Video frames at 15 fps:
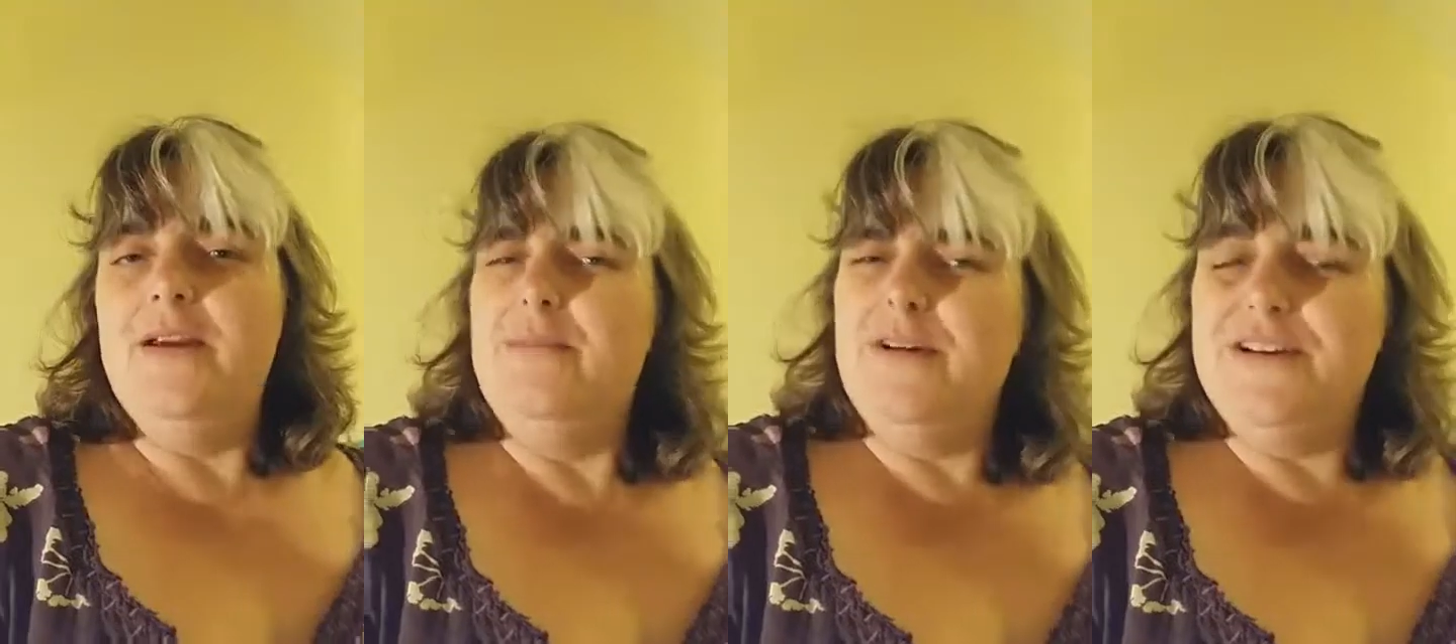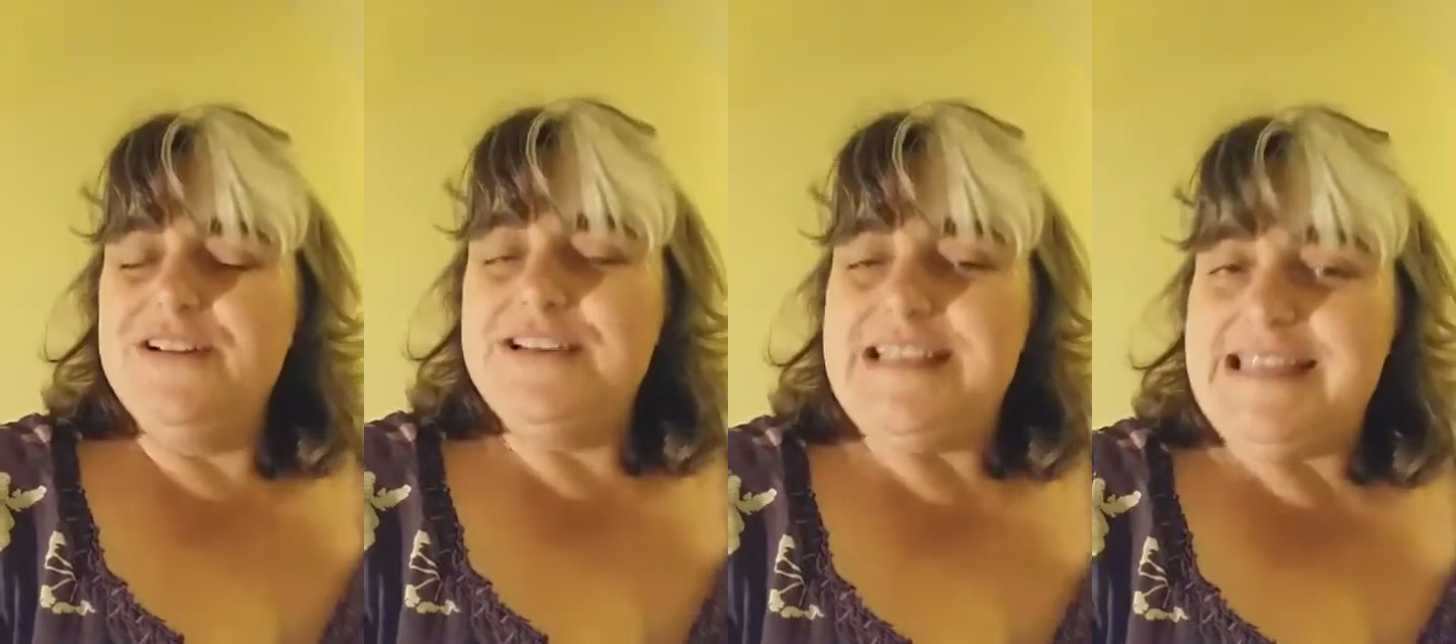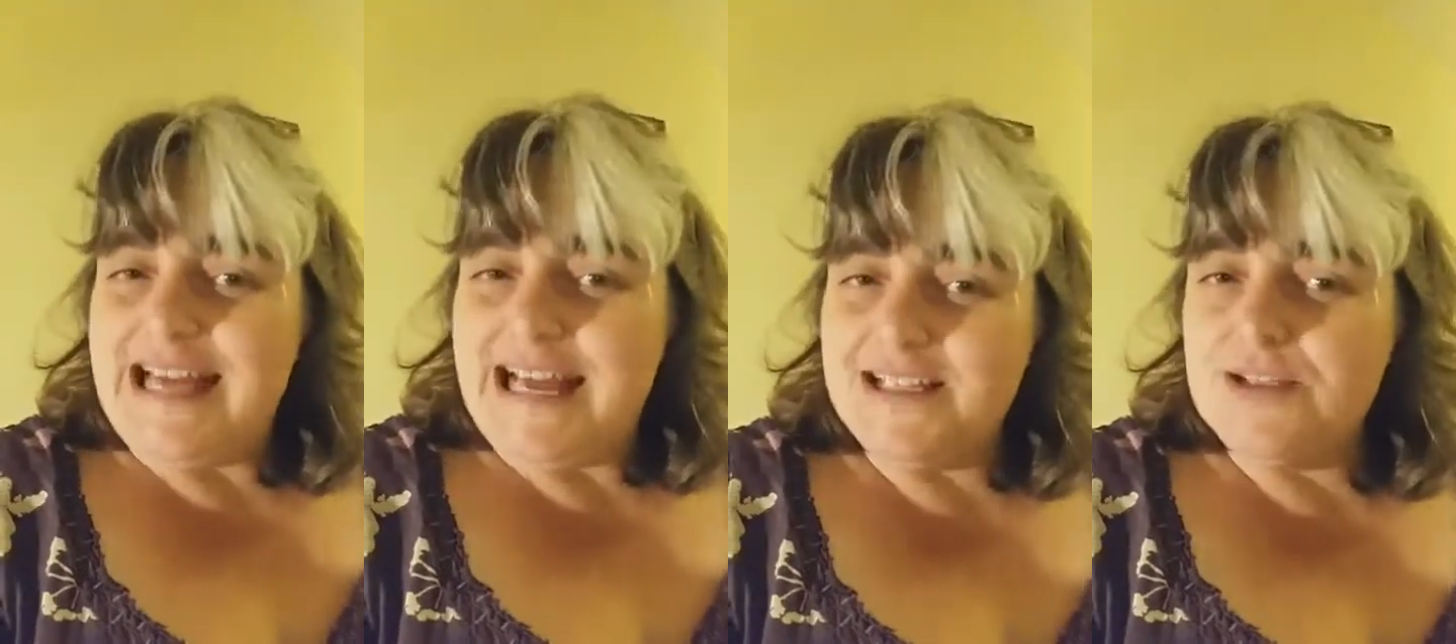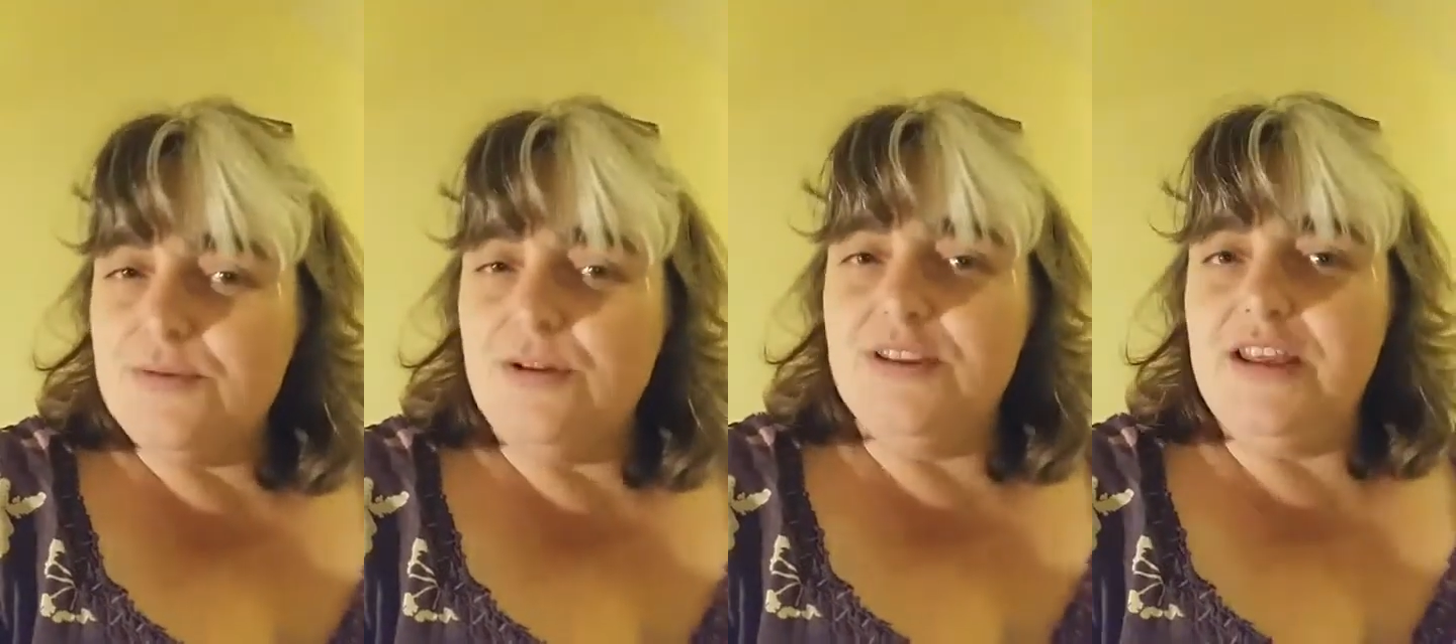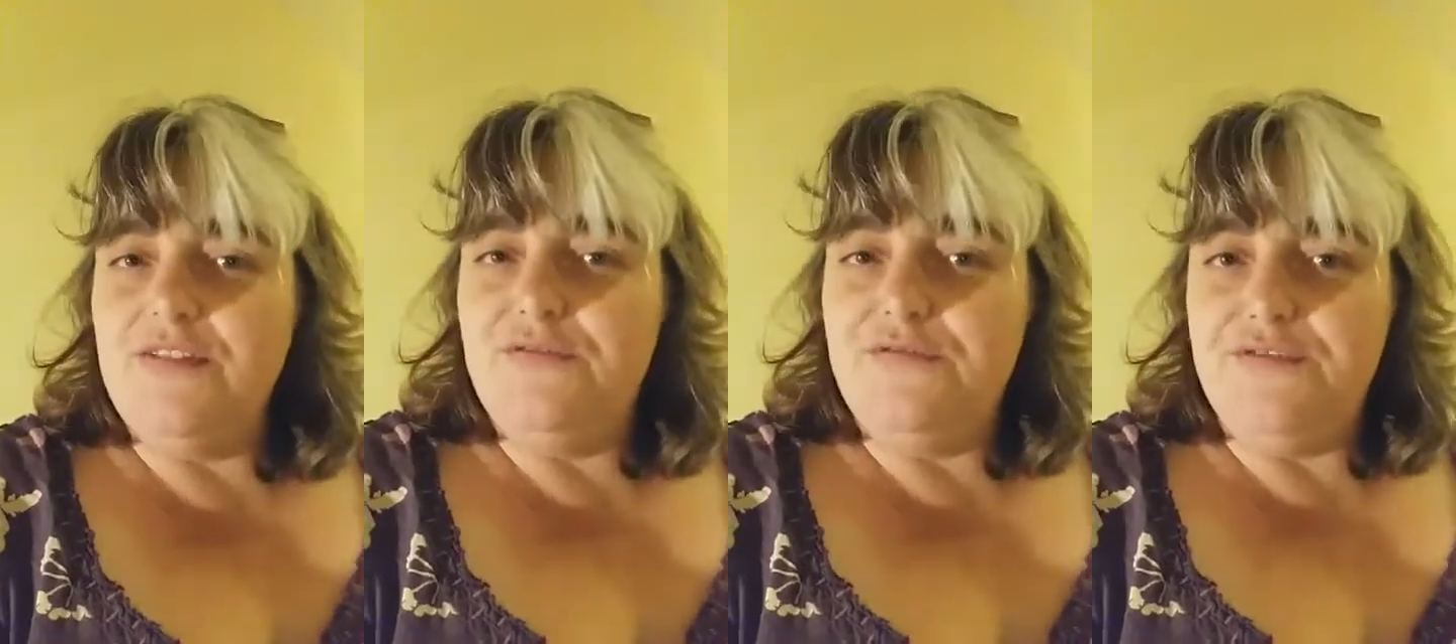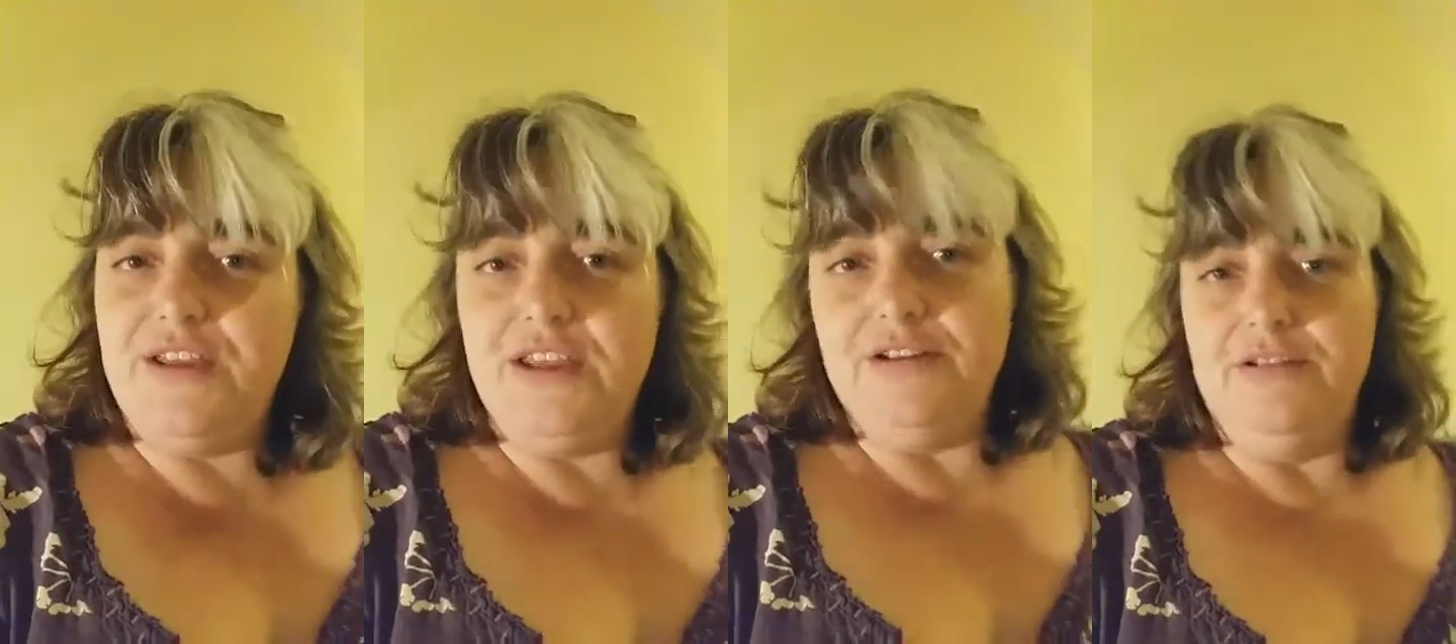because that's what they
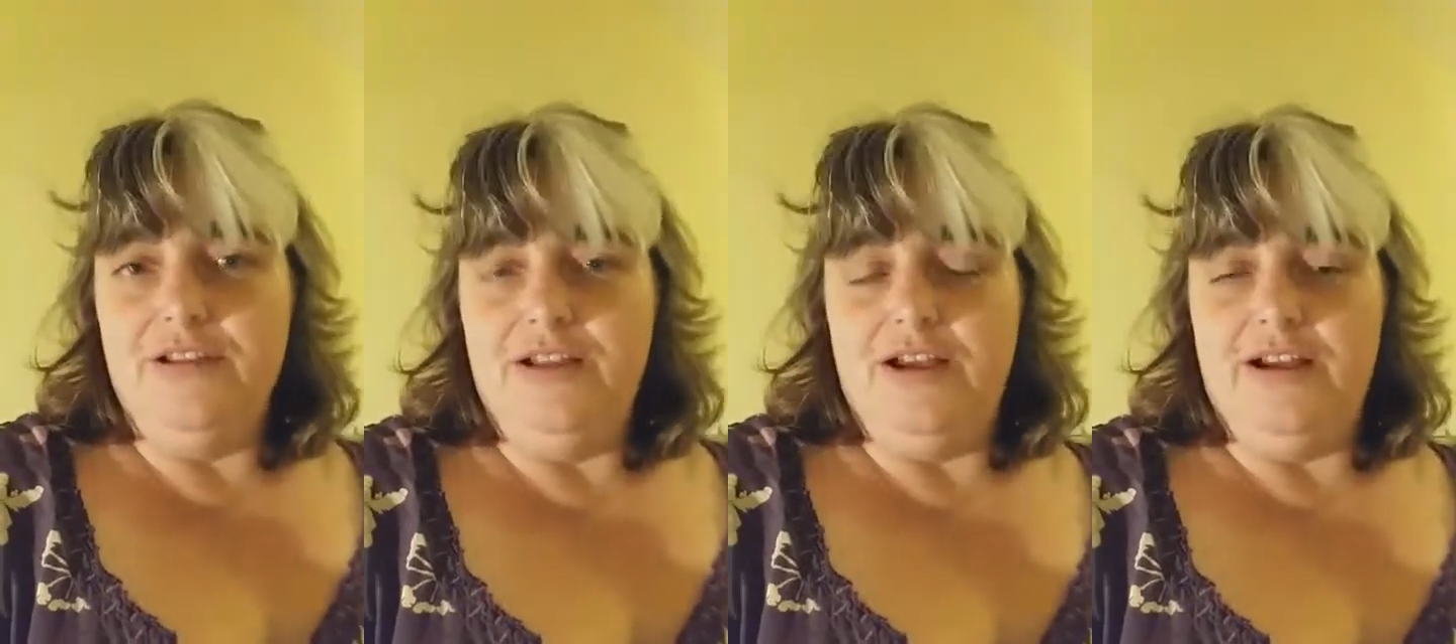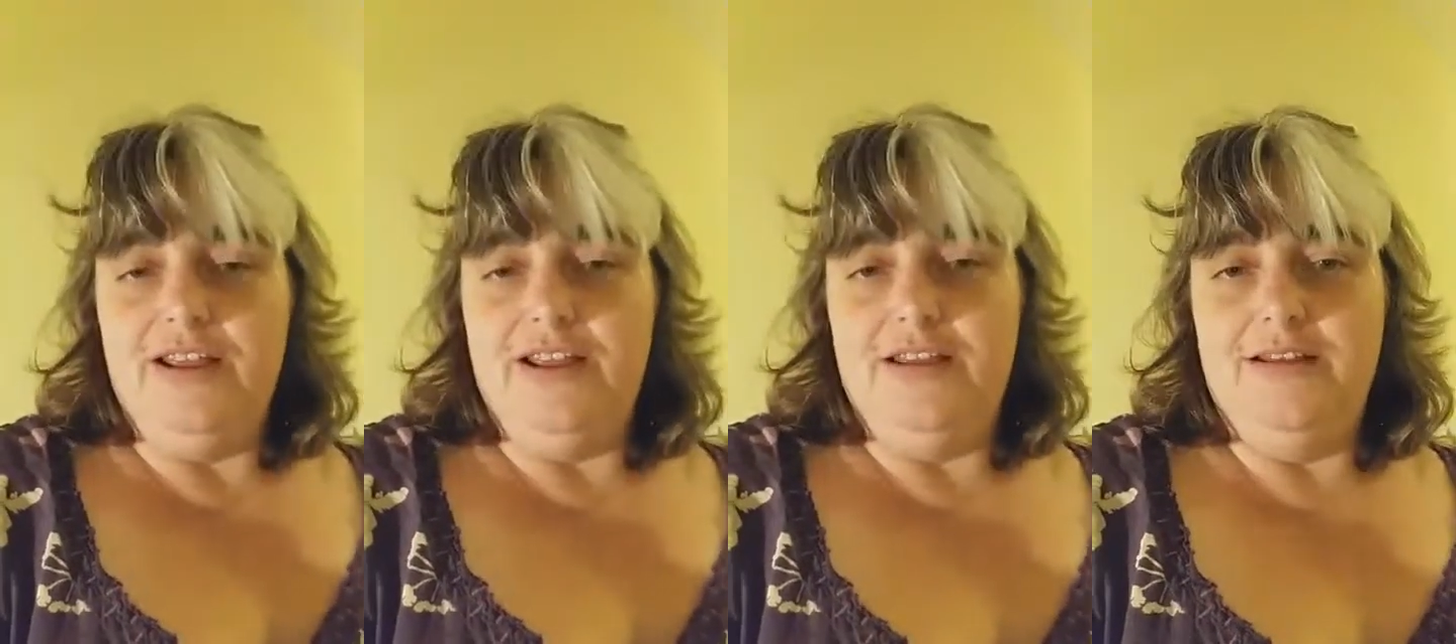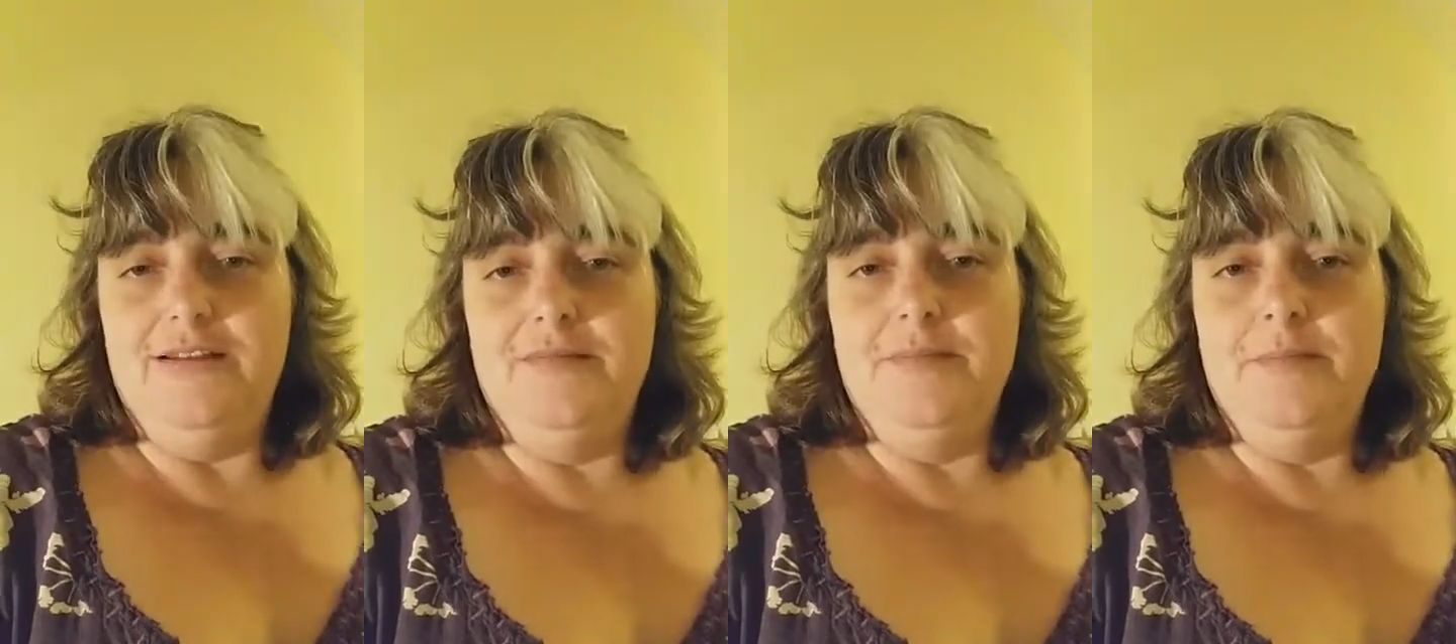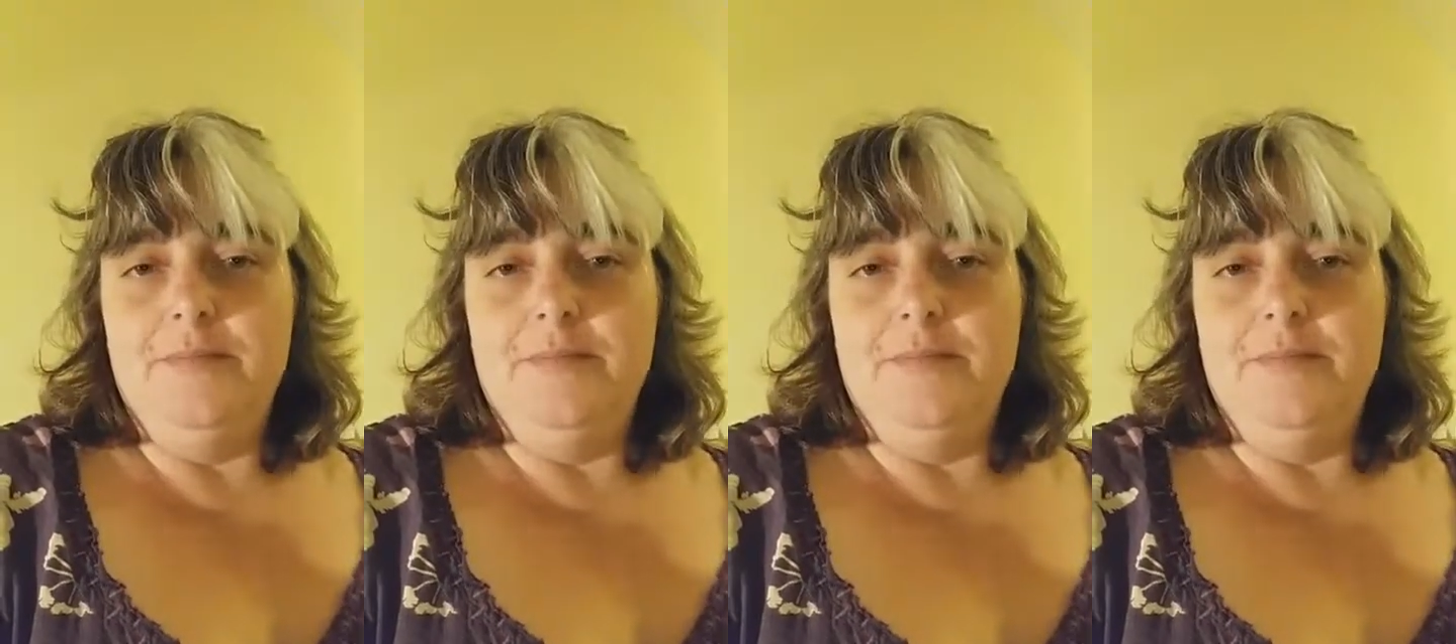feel like.